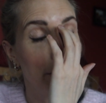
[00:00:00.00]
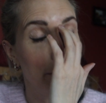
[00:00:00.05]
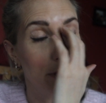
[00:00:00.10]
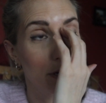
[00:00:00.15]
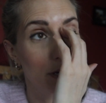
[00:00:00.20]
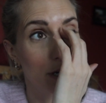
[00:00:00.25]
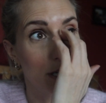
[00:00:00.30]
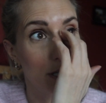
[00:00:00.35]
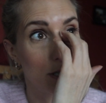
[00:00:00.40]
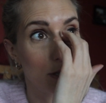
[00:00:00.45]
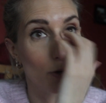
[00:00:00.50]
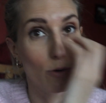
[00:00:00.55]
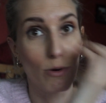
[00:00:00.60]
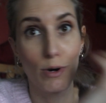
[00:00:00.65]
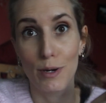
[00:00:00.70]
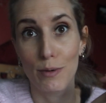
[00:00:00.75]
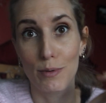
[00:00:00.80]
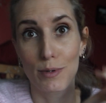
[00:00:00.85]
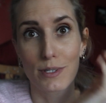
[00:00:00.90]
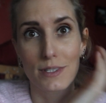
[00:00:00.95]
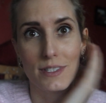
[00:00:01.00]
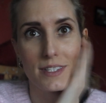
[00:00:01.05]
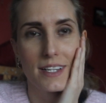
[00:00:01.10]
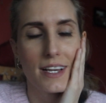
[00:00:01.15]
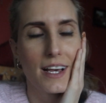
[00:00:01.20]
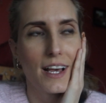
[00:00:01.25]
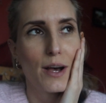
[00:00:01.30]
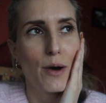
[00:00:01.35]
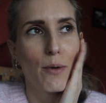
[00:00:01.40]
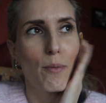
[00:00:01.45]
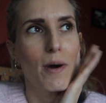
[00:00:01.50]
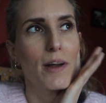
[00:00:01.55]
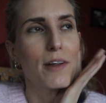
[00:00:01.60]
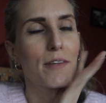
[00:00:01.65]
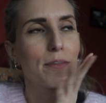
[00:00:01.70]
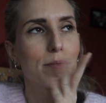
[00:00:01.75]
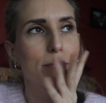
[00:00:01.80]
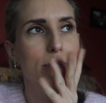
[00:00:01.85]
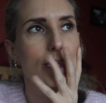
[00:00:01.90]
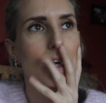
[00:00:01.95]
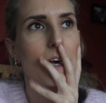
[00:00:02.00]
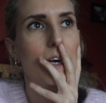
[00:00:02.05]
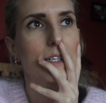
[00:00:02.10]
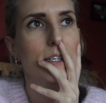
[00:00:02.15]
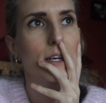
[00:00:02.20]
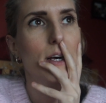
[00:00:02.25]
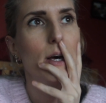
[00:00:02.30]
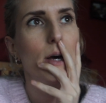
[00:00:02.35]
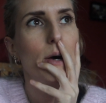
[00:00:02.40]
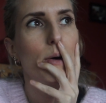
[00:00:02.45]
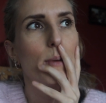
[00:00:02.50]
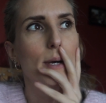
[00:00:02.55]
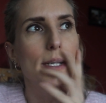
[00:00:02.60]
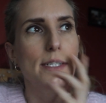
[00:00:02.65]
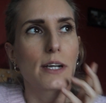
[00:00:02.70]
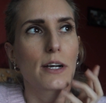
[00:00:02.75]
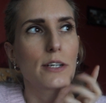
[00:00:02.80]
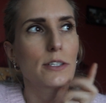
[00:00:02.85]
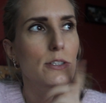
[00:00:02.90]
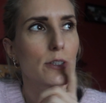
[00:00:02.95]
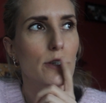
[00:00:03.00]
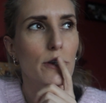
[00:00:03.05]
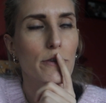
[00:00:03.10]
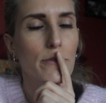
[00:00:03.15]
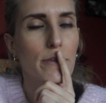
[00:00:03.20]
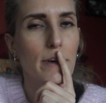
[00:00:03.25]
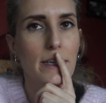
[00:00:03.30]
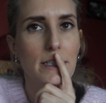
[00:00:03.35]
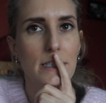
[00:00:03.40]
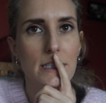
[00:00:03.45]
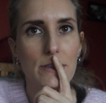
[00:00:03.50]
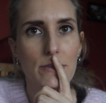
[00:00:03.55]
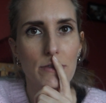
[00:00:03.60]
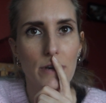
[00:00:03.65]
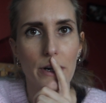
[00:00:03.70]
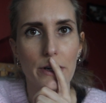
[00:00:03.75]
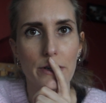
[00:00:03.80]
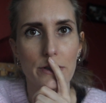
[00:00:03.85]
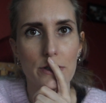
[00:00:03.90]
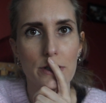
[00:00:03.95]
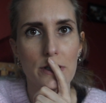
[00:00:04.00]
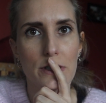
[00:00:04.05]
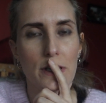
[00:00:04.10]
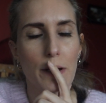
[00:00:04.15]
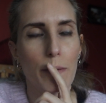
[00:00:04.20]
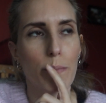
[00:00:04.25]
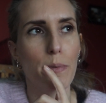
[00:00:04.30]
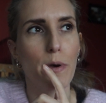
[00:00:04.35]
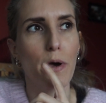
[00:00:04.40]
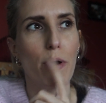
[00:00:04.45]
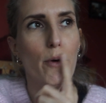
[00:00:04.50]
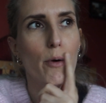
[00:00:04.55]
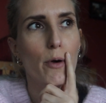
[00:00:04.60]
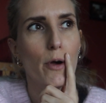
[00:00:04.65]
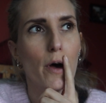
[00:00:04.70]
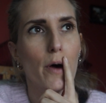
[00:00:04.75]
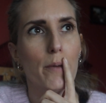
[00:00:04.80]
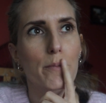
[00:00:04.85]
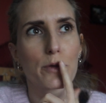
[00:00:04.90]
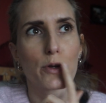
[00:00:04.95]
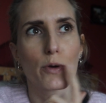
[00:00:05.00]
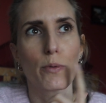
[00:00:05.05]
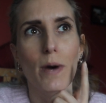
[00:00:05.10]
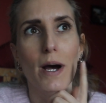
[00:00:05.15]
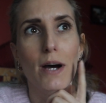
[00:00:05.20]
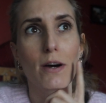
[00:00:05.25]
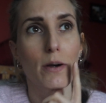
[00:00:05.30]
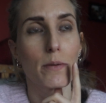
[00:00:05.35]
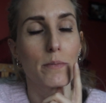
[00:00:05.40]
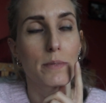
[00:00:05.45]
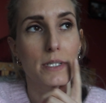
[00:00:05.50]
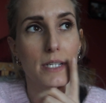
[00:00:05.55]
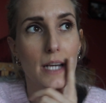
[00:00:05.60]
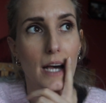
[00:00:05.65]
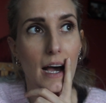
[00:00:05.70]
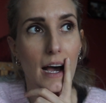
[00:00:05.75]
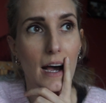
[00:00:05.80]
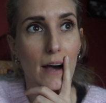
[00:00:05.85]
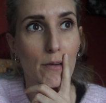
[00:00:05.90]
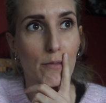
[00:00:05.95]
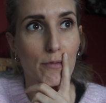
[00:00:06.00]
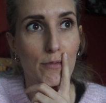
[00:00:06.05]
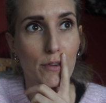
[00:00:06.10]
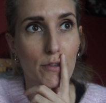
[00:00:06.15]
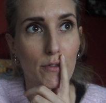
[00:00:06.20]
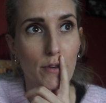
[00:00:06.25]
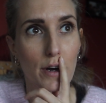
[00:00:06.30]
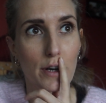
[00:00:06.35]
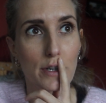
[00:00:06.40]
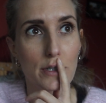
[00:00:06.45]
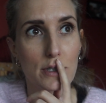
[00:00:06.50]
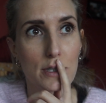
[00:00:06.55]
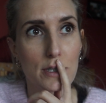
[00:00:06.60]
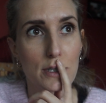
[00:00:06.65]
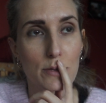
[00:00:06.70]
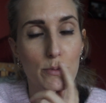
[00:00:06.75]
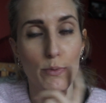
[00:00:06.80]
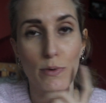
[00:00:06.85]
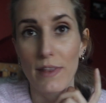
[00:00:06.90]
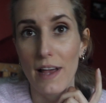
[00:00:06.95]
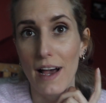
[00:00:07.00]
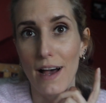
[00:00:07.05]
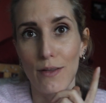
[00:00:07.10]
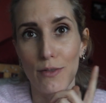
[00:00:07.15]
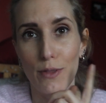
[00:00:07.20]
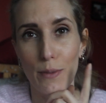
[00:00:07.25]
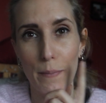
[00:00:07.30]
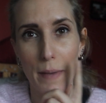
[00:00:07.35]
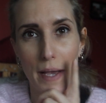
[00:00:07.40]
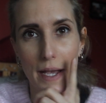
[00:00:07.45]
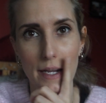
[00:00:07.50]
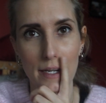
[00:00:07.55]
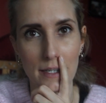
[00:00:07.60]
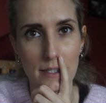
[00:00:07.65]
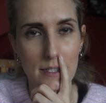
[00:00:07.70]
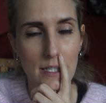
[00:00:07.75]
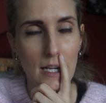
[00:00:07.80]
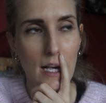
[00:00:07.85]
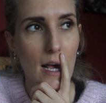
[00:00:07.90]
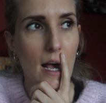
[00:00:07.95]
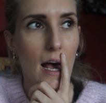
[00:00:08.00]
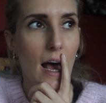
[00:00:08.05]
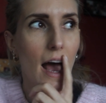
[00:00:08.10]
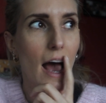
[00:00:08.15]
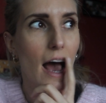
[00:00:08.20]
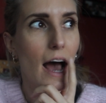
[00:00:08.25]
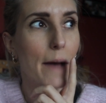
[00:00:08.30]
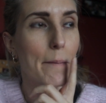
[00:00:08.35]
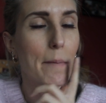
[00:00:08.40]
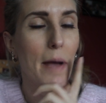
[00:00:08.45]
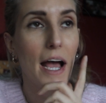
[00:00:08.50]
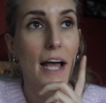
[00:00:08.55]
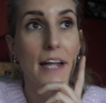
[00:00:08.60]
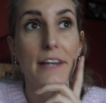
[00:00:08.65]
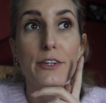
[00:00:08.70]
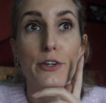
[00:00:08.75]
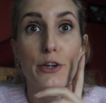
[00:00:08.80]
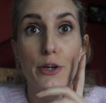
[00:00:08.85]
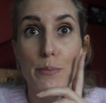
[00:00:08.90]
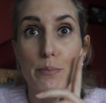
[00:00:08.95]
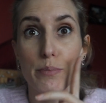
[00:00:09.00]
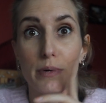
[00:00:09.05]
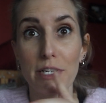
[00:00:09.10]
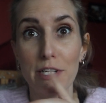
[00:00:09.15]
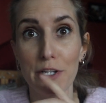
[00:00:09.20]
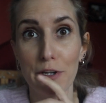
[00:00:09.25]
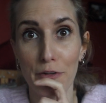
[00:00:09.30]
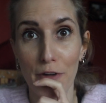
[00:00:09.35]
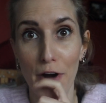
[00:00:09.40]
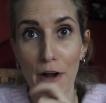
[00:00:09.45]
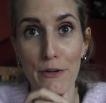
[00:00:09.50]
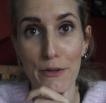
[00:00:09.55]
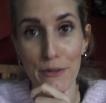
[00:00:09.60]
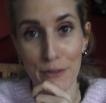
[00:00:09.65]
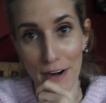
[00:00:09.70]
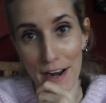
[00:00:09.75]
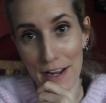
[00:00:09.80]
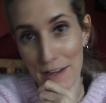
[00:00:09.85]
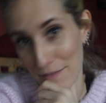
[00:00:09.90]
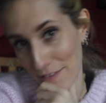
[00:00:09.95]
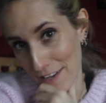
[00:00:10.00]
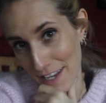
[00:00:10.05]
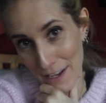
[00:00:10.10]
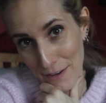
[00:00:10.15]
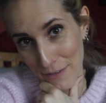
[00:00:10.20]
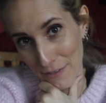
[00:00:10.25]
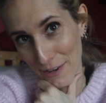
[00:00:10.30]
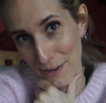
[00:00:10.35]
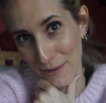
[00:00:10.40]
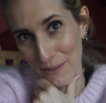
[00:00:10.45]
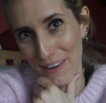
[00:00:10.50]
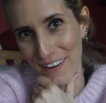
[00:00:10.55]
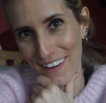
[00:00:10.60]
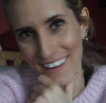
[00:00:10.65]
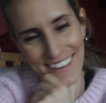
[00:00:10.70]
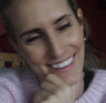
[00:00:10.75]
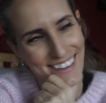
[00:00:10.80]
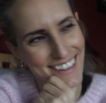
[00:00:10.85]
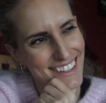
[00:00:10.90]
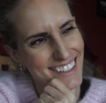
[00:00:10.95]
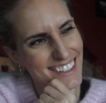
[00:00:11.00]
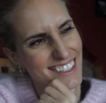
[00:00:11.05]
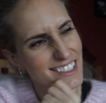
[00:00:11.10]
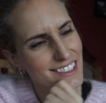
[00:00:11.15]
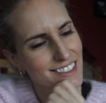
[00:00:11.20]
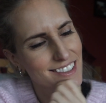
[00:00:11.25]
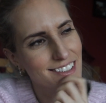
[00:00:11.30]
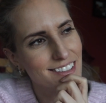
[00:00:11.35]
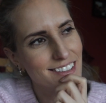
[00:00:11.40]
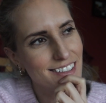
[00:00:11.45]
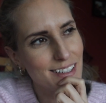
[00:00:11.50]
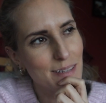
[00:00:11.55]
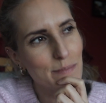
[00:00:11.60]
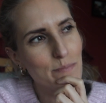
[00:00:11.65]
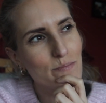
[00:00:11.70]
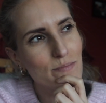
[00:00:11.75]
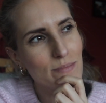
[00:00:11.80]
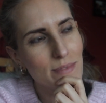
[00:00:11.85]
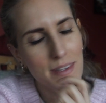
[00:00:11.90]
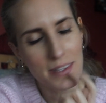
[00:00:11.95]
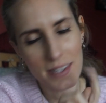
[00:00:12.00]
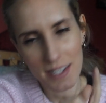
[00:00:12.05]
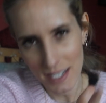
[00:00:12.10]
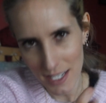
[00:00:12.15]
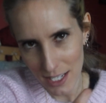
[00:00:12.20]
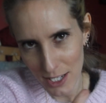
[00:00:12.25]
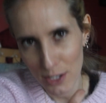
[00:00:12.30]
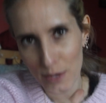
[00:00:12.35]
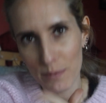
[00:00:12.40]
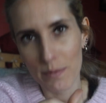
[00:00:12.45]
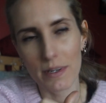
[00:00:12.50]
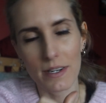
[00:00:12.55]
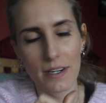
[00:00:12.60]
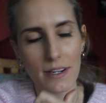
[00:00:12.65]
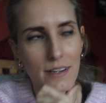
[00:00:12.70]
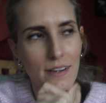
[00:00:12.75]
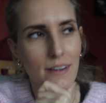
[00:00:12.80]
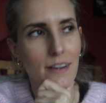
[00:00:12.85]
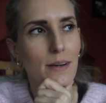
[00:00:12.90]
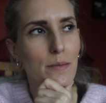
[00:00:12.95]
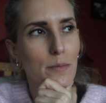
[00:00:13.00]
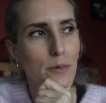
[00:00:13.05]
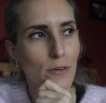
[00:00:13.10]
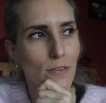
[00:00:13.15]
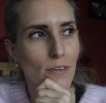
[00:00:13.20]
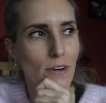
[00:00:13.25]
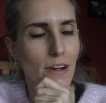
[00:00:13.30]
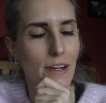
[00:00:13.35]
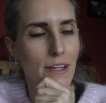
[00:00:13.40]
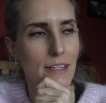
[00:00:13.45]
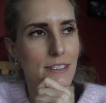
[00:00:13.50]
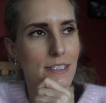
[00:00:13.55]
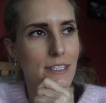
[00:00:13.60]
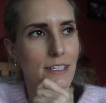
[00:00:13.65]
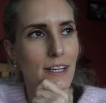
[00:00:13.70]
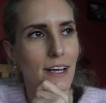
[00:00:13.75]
booked or it was one of them said we don't do a veggie roast, but you're welcome to have the roast without the meat, and you can bring your own gravy if you want. I was like, thank you, but I'm all right.